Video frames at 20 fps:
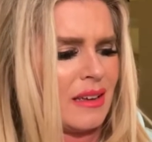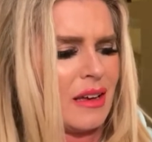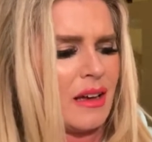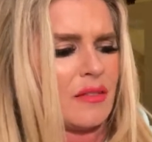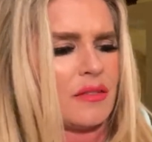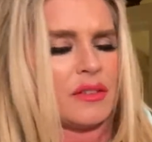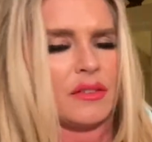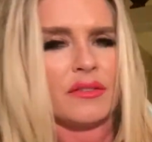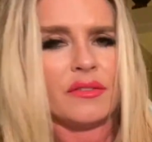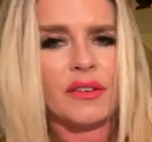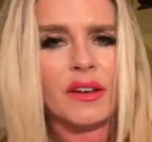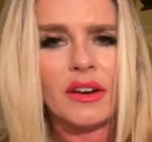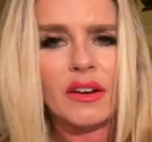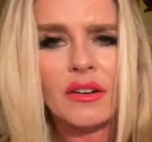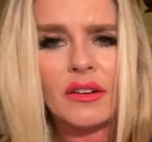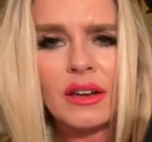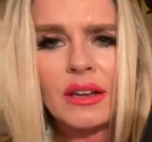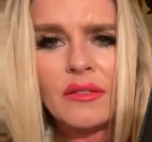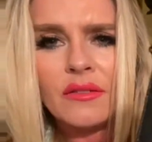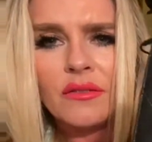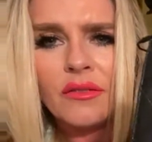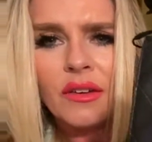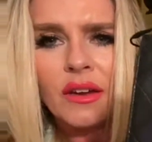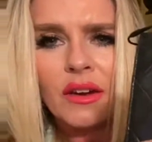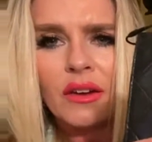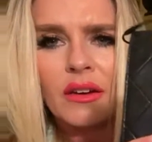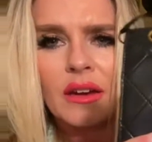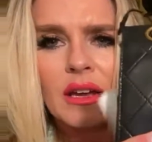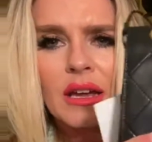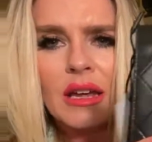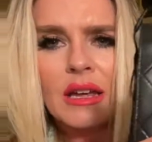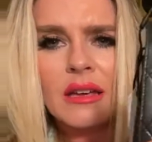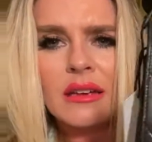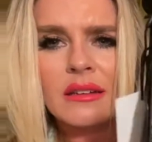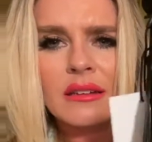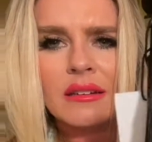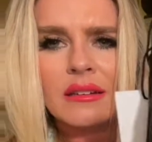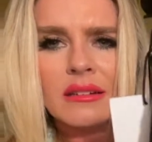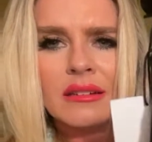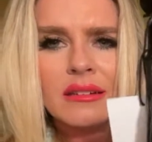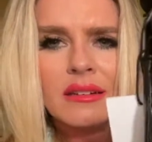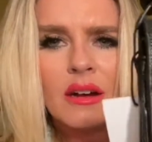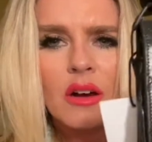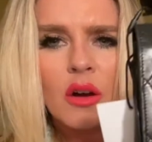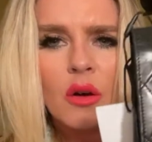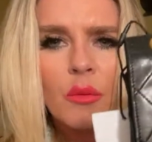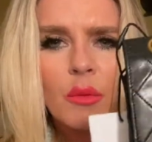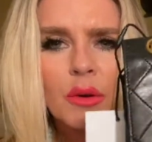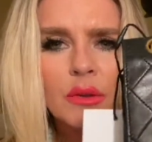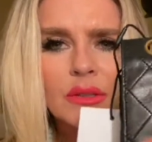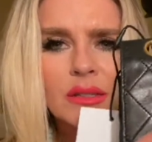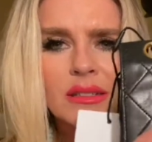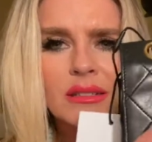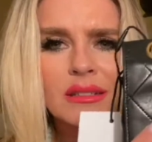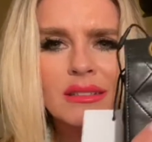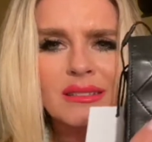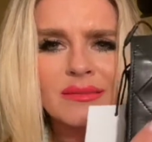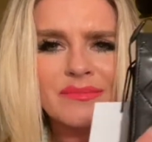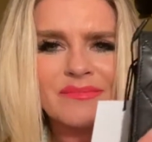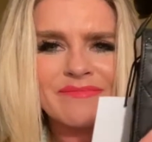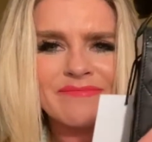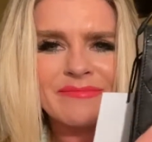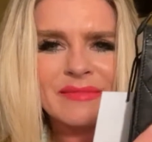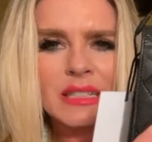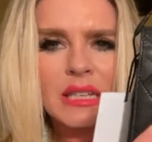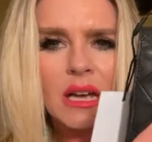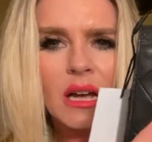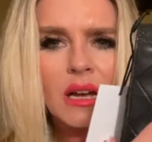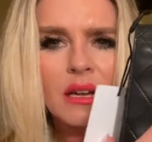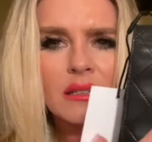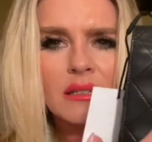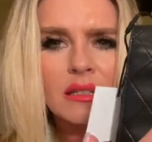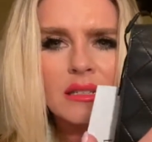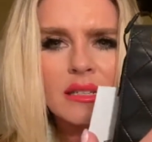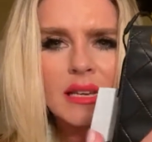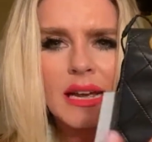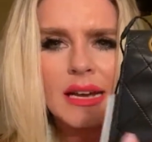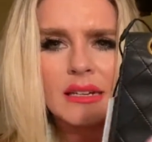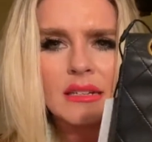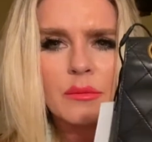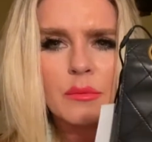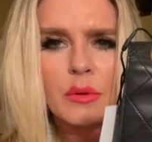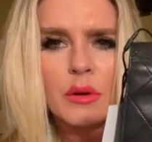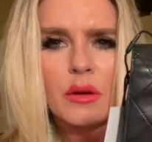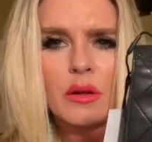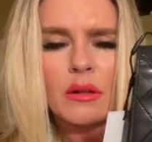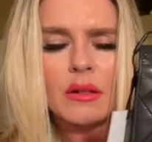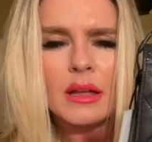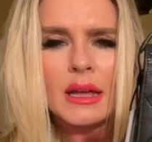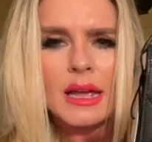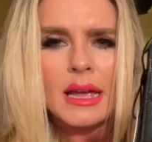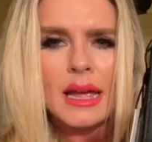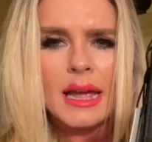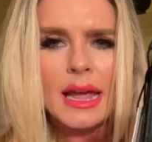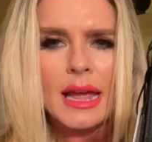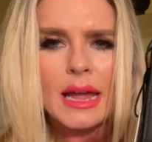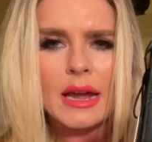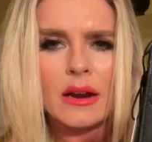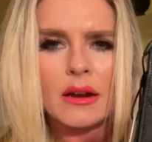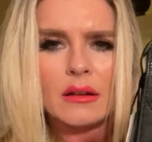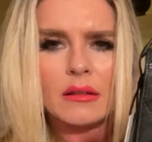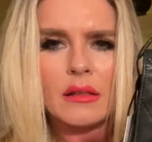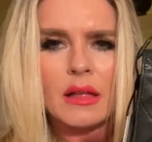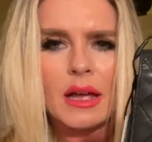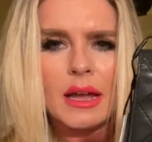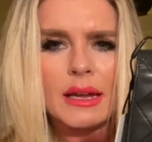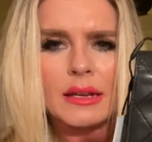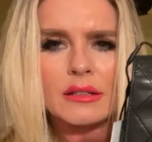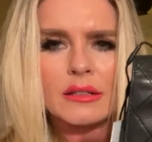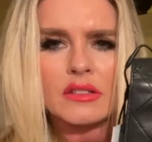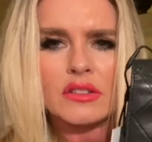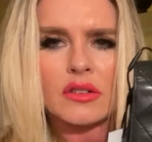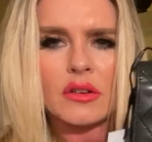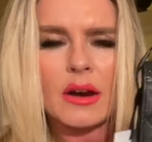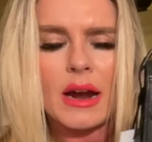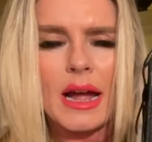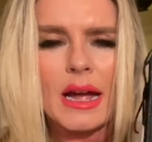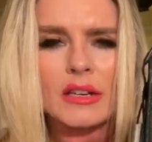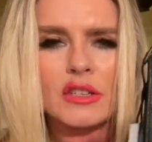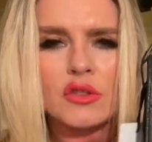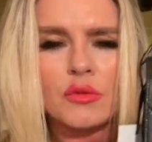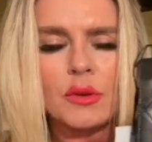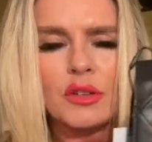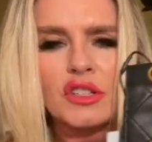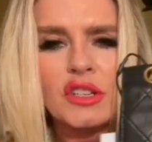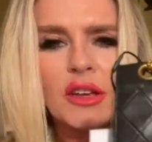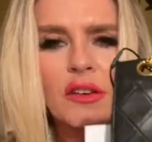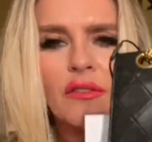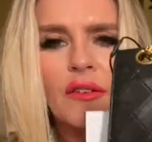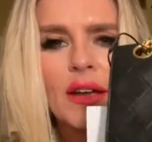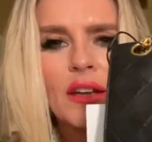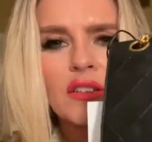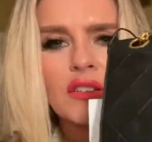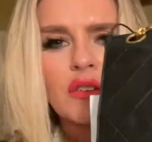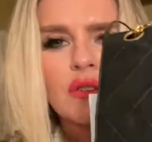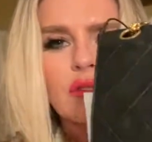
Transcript: of a very, very almost undetectable hairline scratch, which if I do